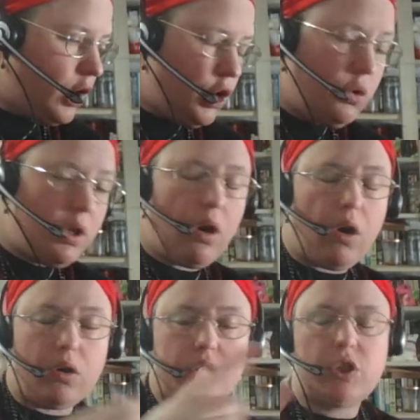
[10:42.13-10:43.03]
You can
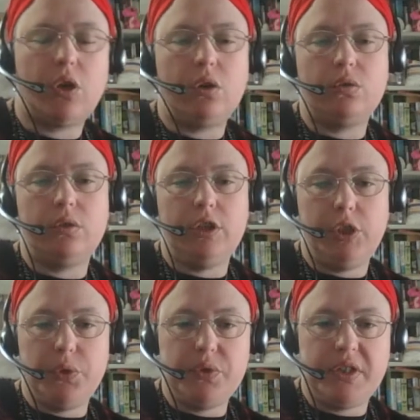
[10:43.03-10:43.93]
also
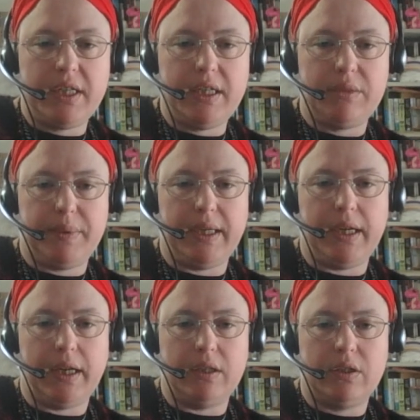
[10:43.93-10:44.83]
use these
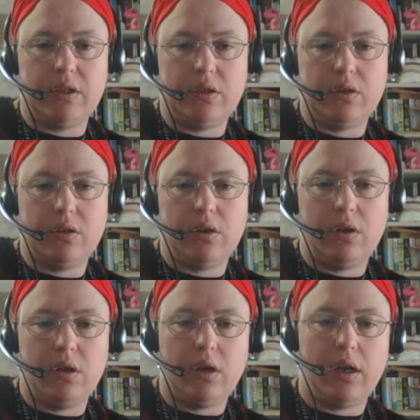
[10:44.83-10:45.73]
beads
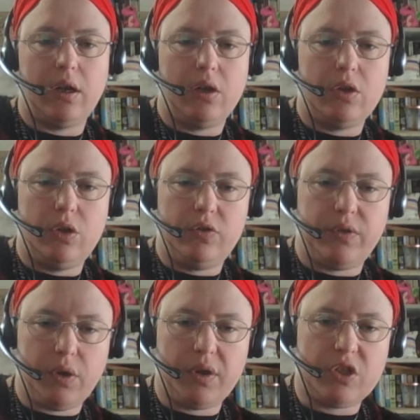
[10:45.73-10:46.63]
to
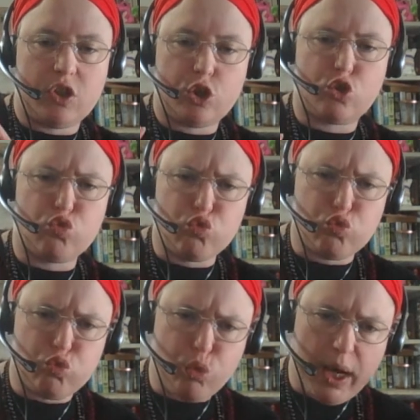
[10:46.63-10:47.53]
focus
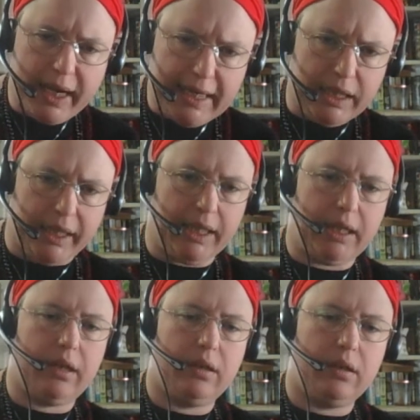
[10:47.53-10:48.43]
strictly
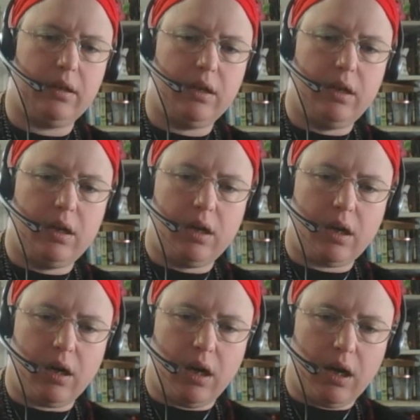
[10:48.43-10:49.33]

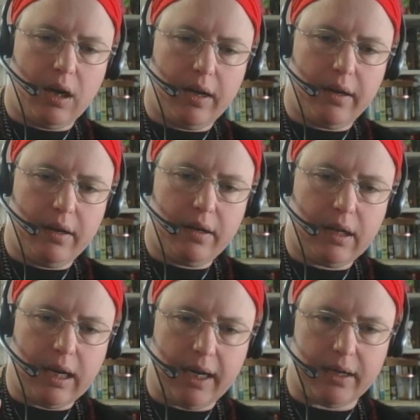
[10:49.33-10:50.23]
on
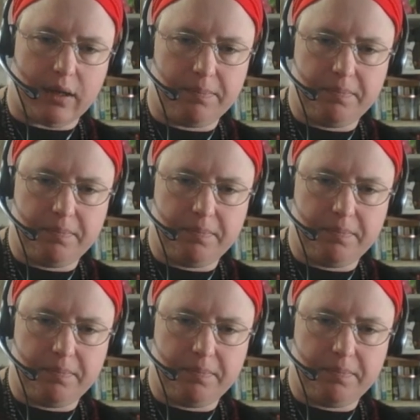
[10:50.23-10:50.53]
Anna.